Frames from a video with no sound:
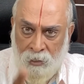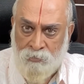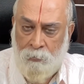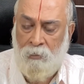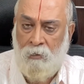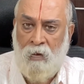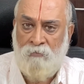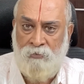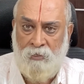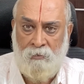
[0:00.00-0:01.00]
He has been
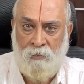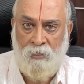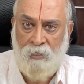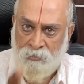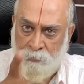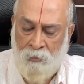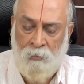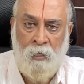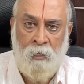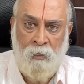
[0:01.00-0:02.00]
laughing. He has
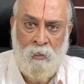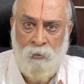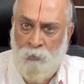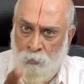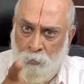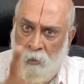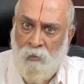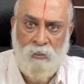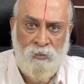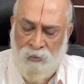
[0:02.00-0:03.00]
been, you,
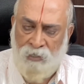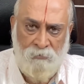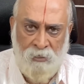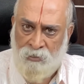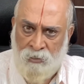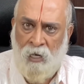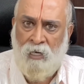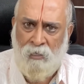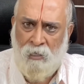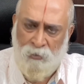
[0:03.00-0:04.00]
all the three were
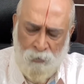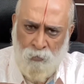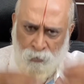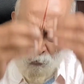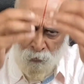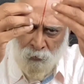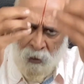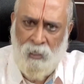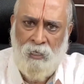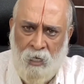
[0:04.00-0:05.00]
jointly, you knew
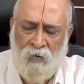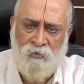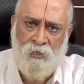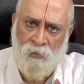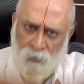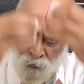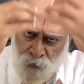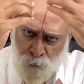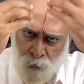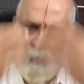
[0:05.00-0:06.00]
only laughter. You
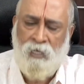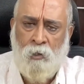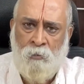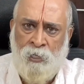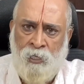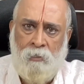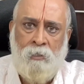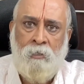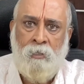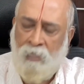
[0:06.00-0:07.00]
knew only comedy.
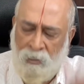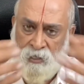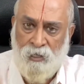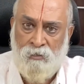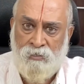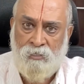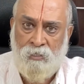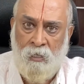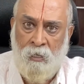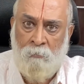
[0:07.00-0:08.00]
Nothing
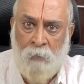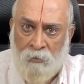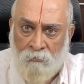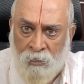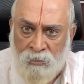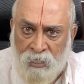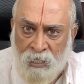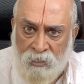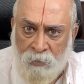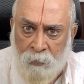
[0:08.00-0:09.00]
else. But when
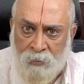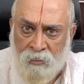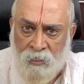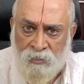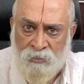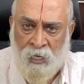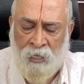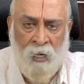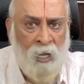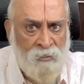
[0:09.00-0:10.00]
such a person has
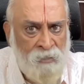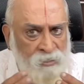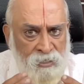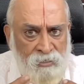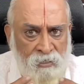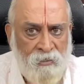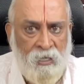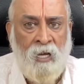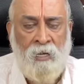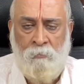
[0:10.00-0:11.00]
died, this is
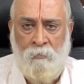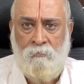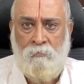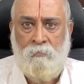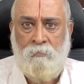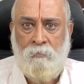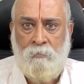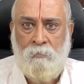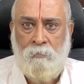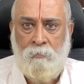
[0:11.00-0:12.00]
a time.
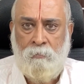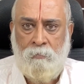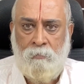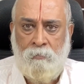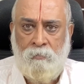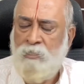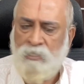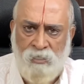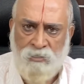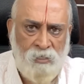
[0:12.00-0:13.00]

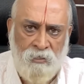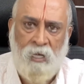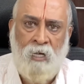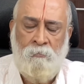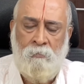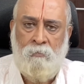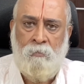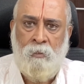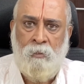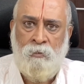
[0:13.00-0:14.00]
This is a time
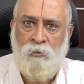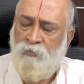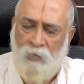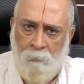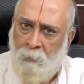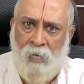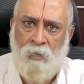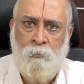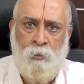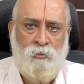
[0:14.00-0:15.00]
to feel
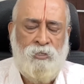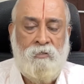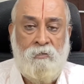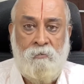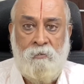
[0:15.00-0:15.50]
bad about it.